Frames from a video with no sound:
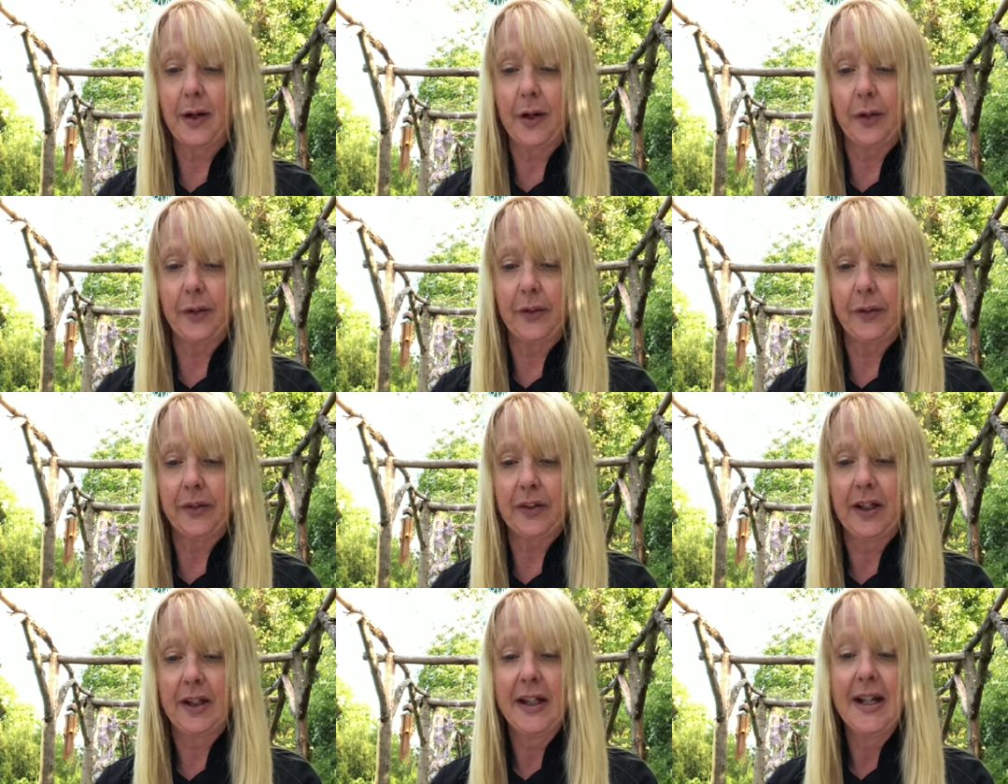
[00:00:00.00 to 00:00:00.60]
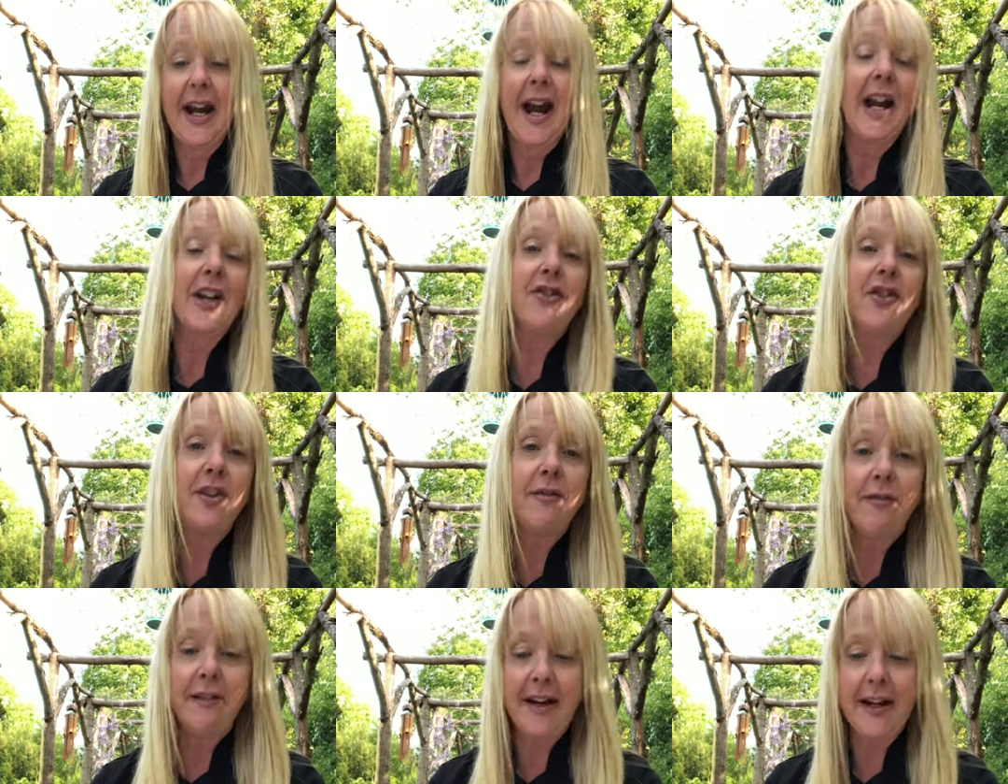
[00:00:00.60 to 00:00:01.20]
asked. And
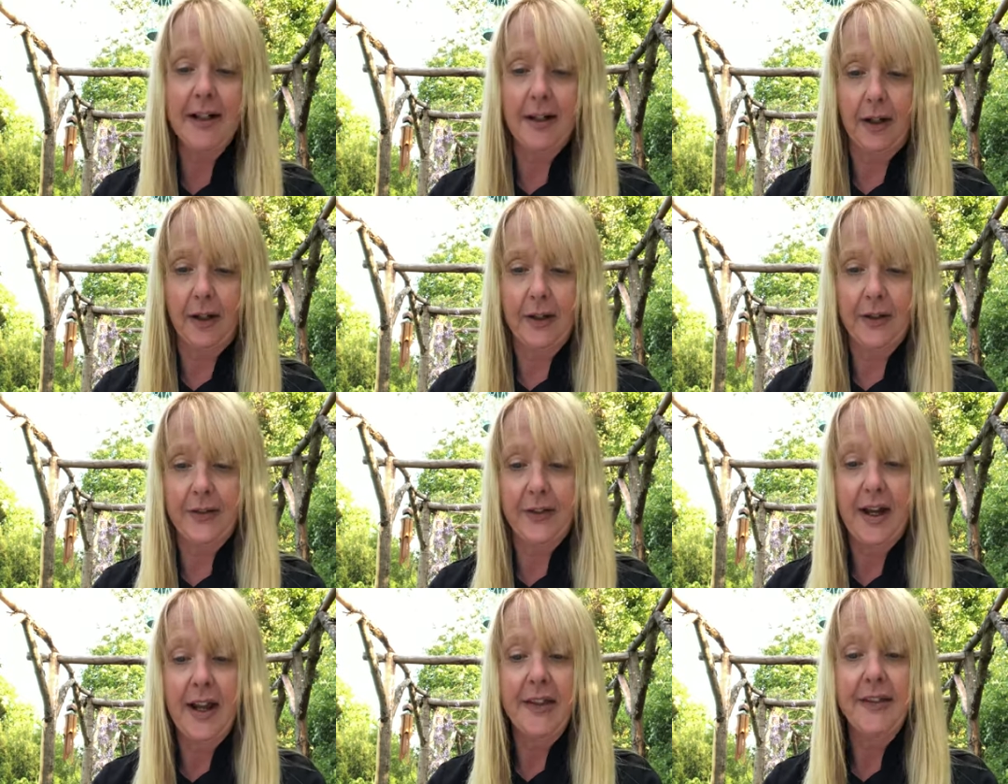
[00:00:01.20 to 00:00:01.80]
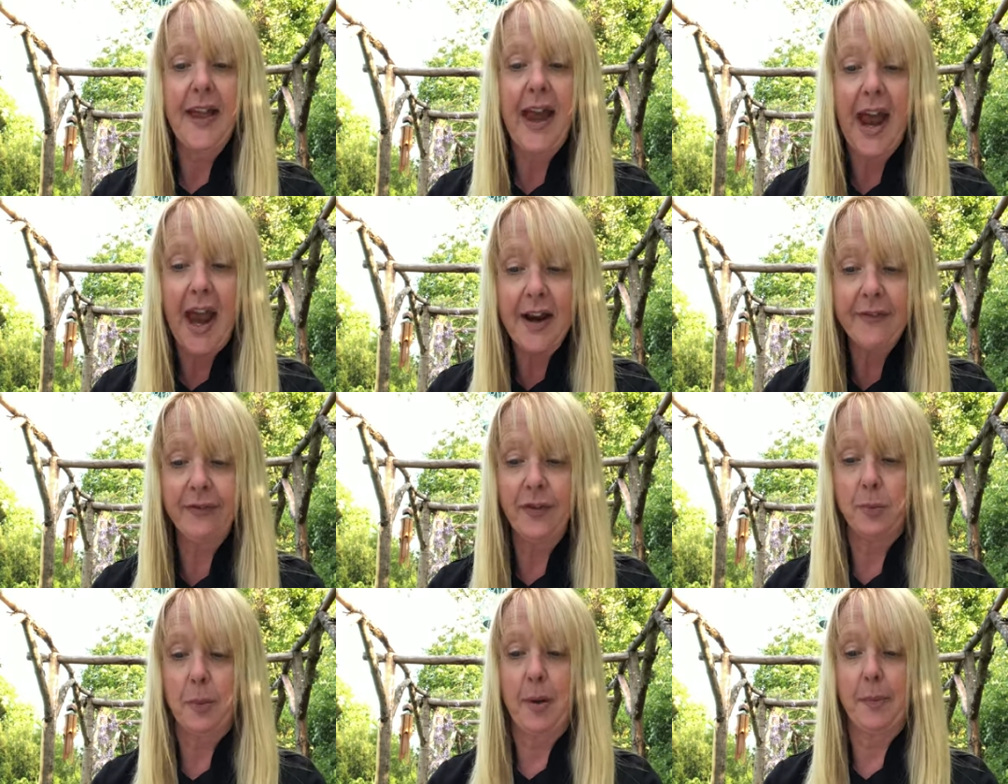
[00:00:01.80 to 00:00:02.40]
she realised that
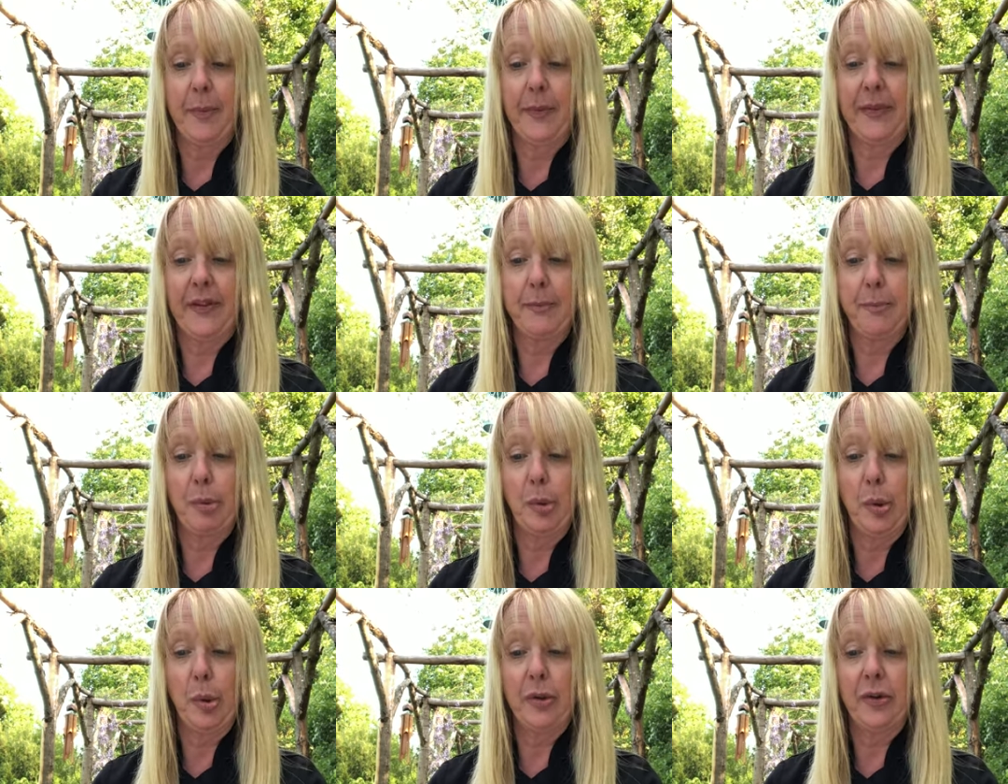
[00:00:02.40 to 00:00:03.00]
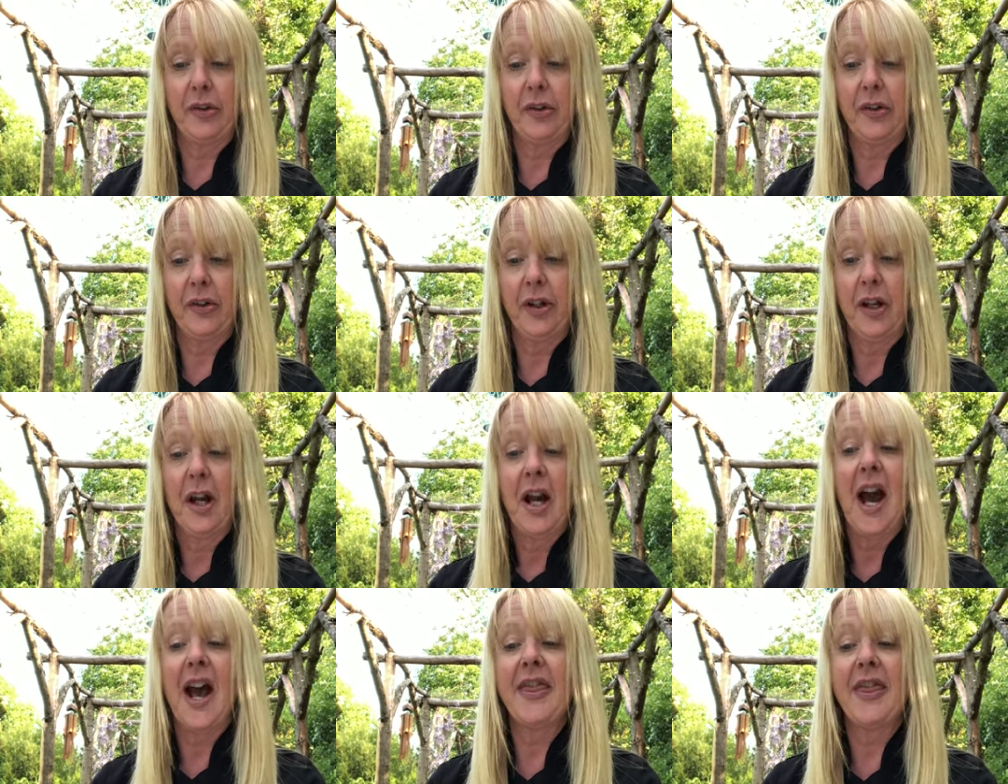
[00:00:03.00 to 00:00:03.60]
everyone was important
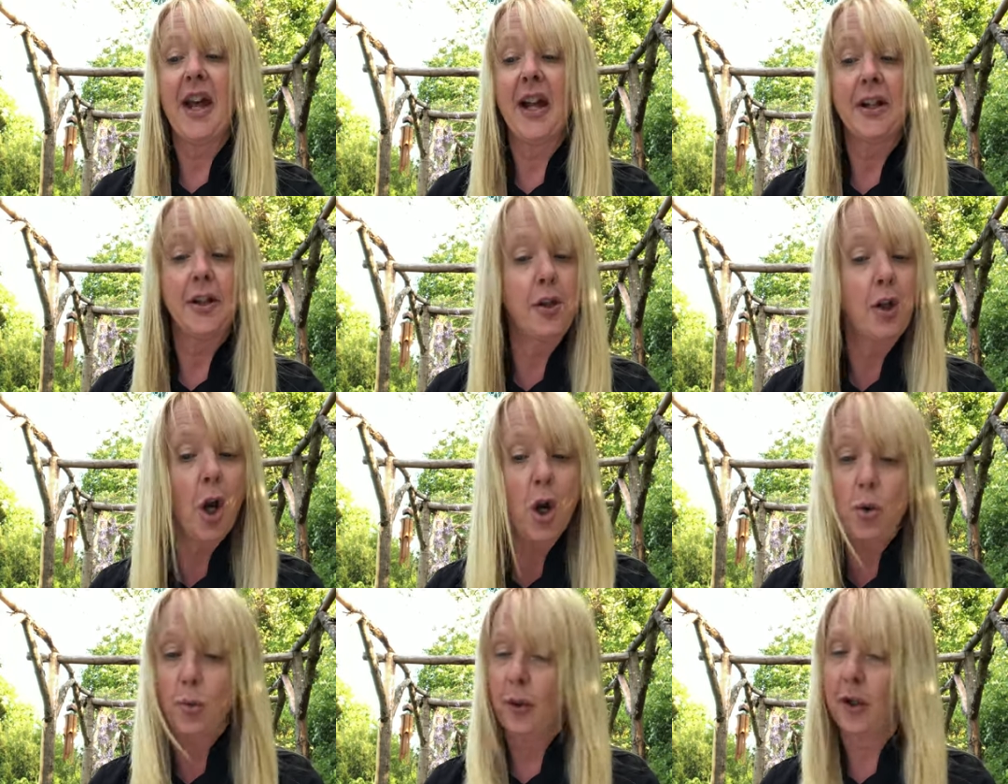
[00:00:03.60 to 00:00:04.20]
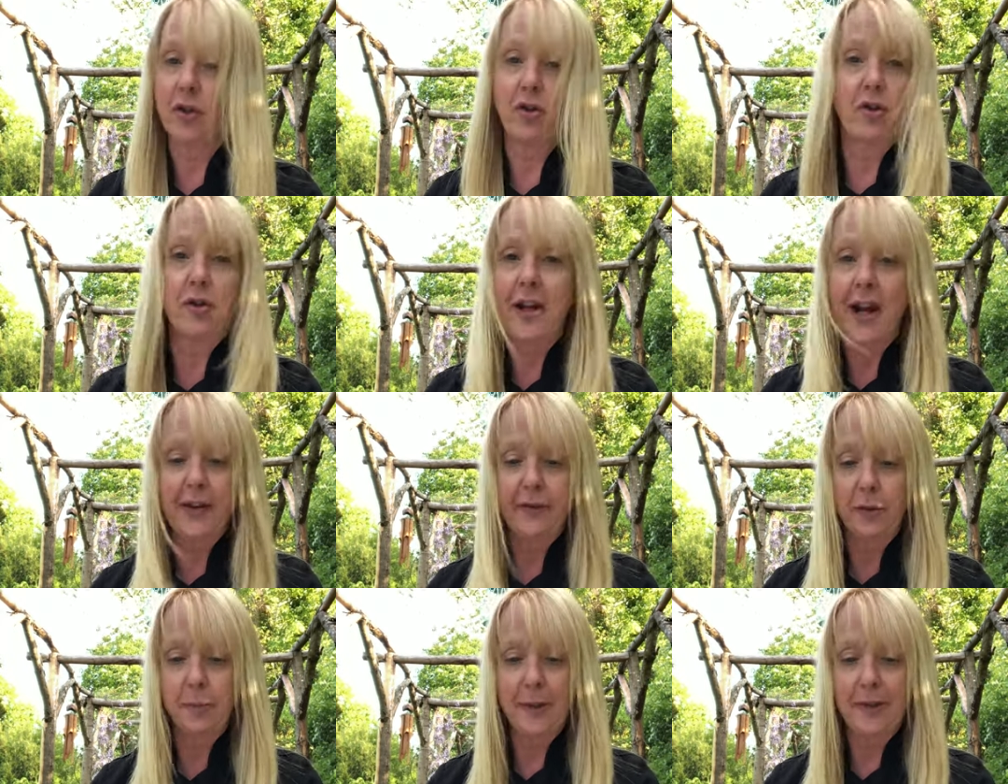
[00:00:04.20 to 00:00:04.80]
and that no one should
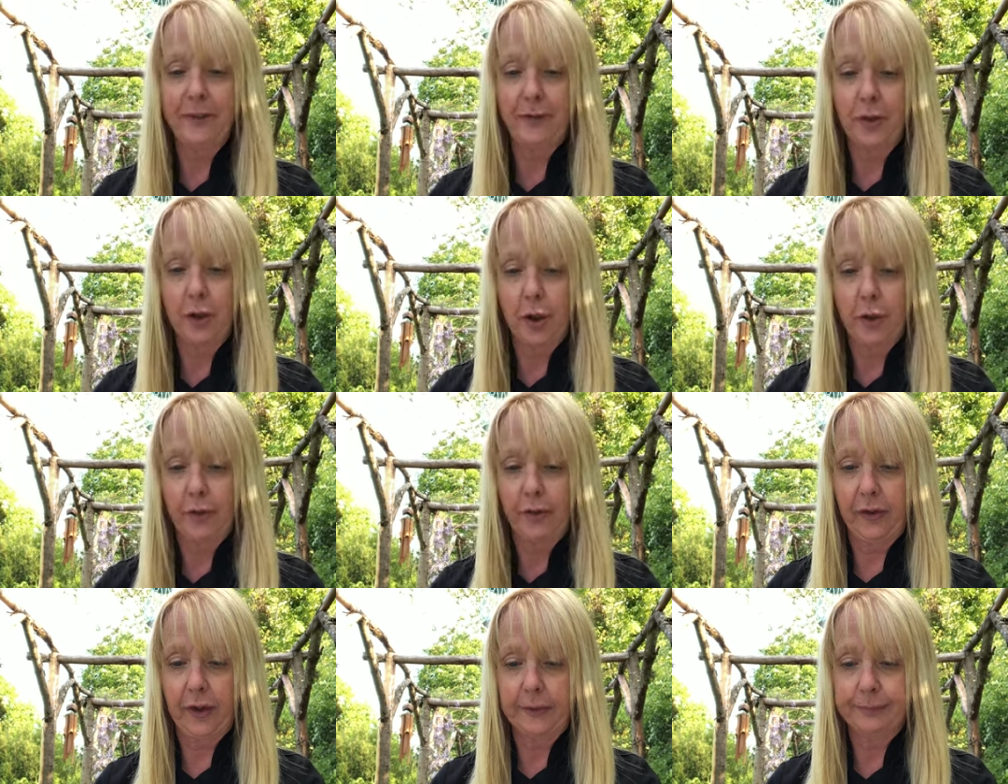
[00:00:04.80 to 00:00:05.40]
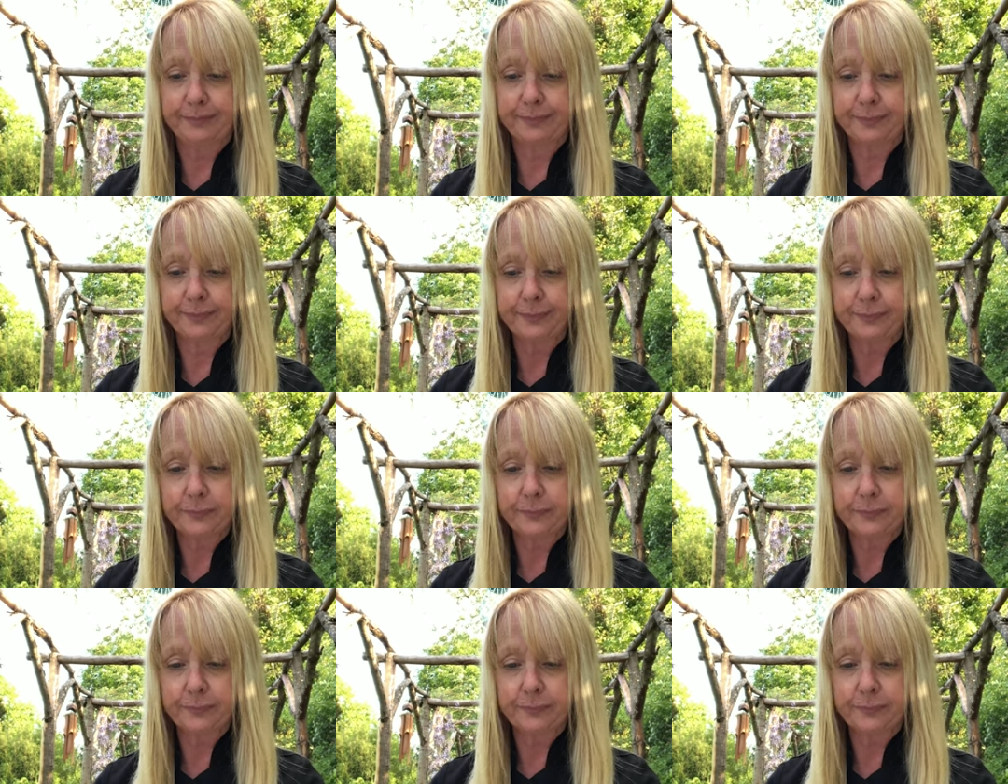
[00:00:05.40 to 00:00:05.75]
ever be forgotten.